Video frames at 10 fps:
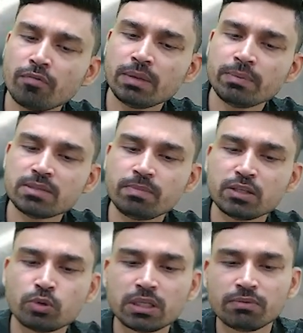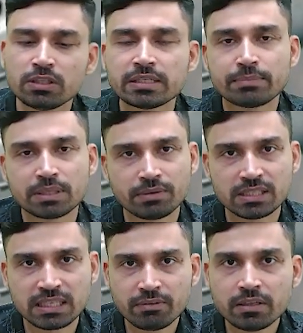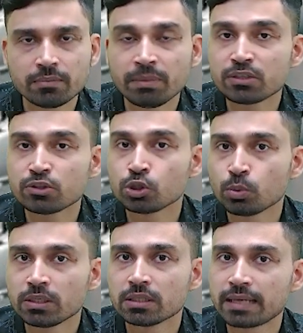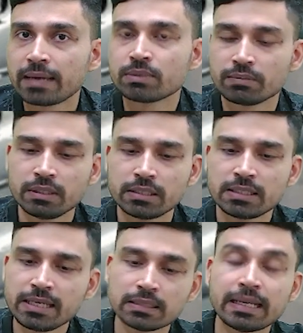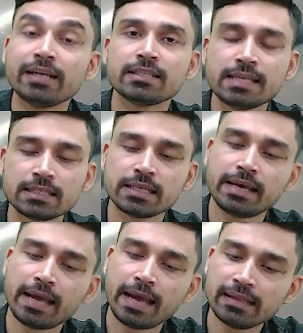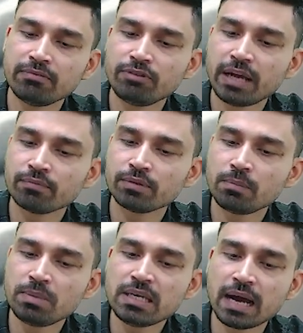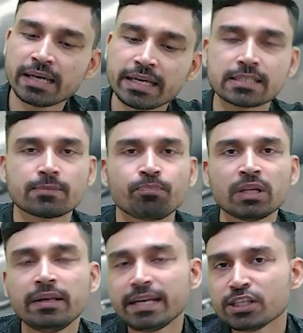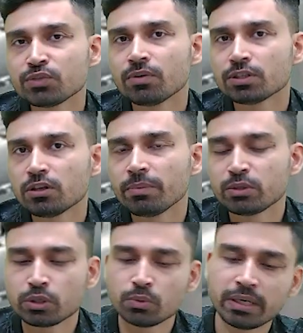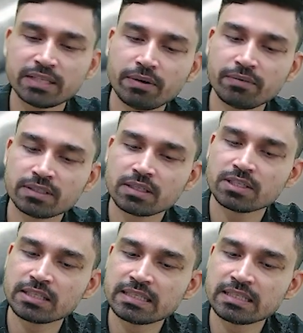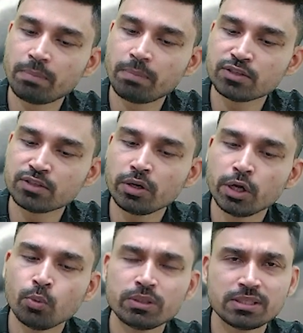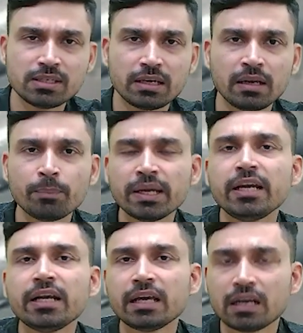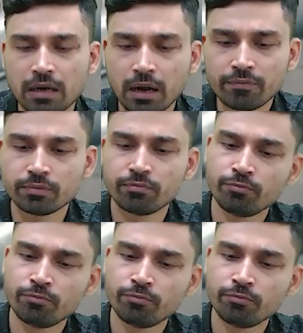of them is MiG-21 Type 77, MiG-21 Type 96, and then we have the BIS. The latest version of MiG-21, as we have discussed, is the Bison, which is an upgraded aircraft